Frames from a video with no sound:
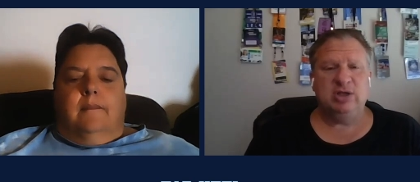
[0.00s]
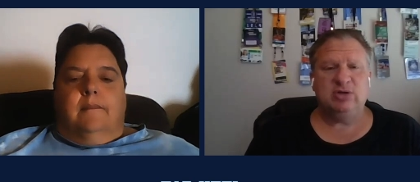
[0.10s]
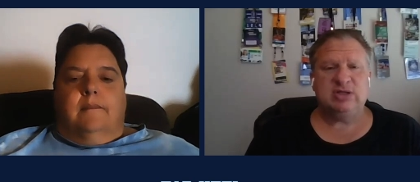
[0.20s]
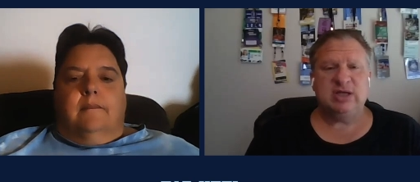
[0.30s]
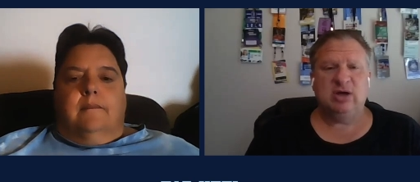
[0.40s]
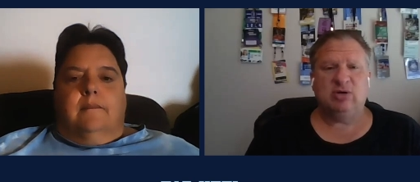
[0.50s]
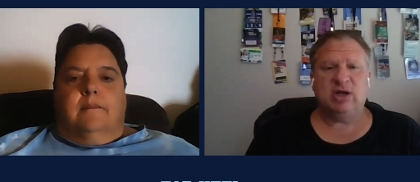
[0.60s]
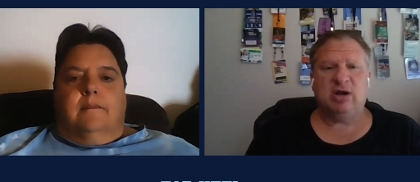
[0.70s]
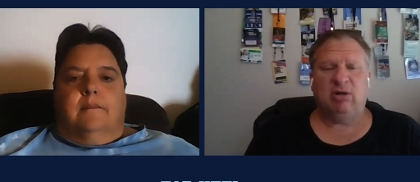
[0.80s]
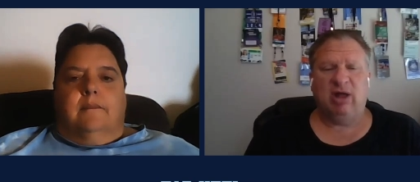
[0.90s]
Speaker 1: can you tell
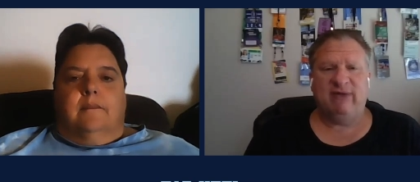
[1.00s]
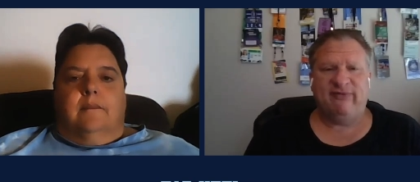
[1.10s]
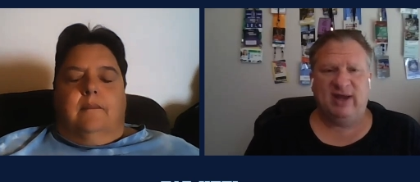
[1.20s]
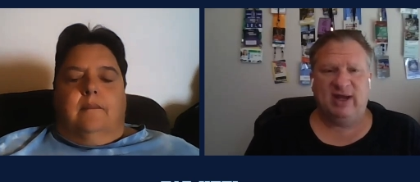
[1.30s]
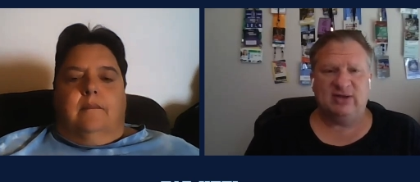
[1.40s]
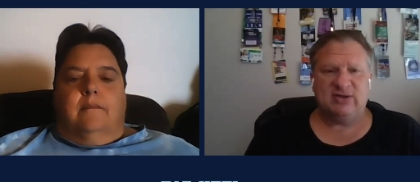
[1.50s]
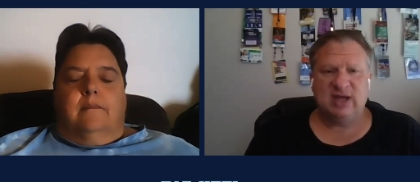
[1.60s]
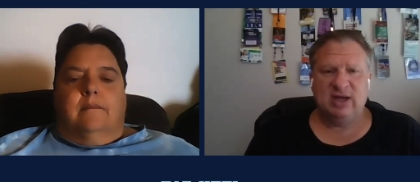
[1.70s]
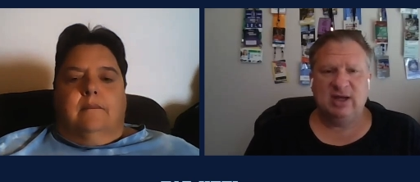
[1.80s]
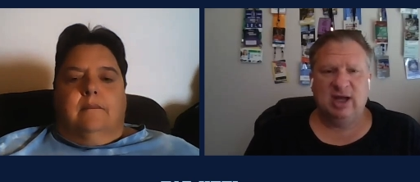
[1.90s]
Carolina fans
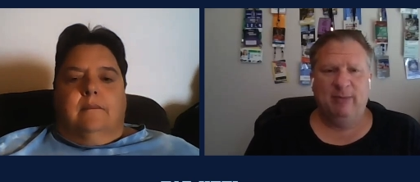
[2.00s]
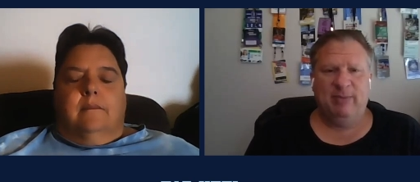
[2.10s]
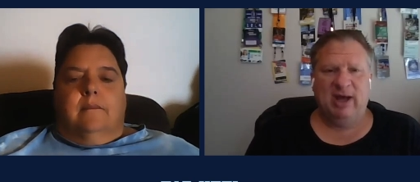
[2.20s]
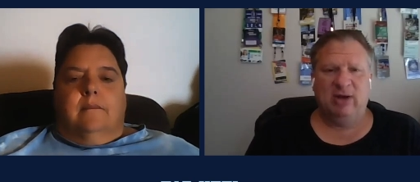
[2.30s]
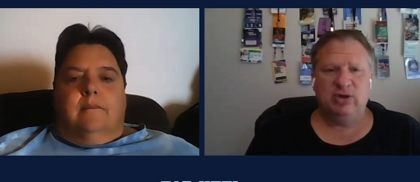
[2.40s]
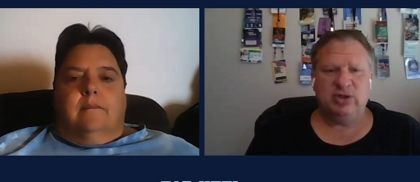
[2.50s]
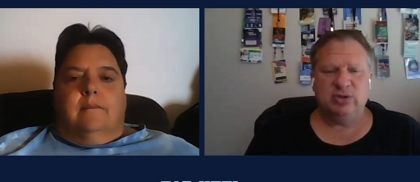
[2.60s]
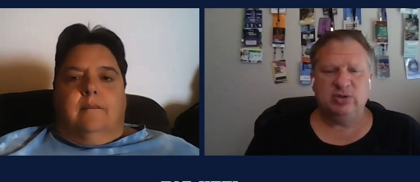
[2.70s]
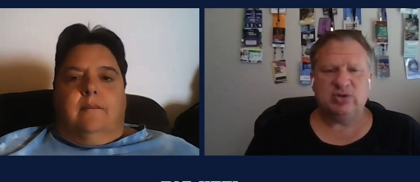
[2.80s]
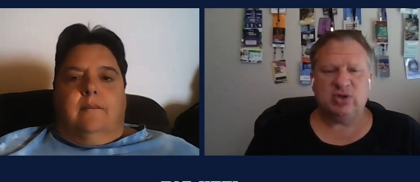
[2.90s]
about
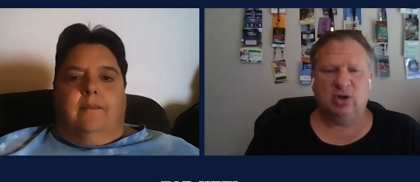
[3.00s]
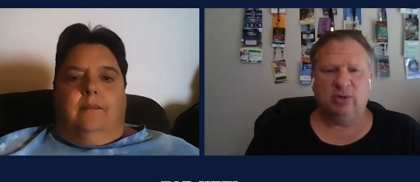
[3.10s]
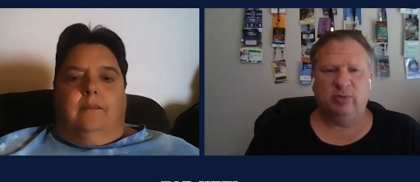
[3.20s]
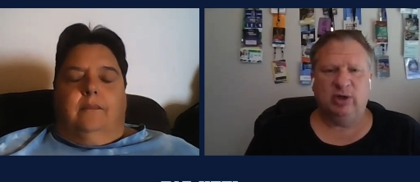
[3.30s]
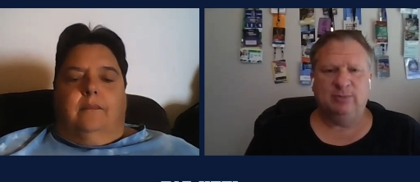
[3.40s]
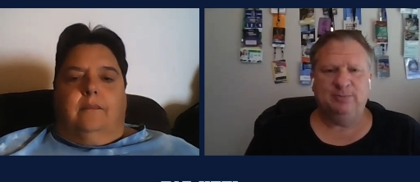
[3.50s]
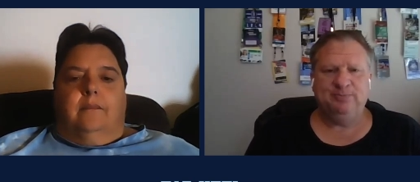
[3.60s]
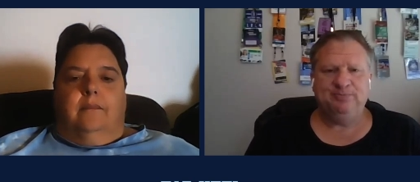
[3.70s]
Deuce Caldwell?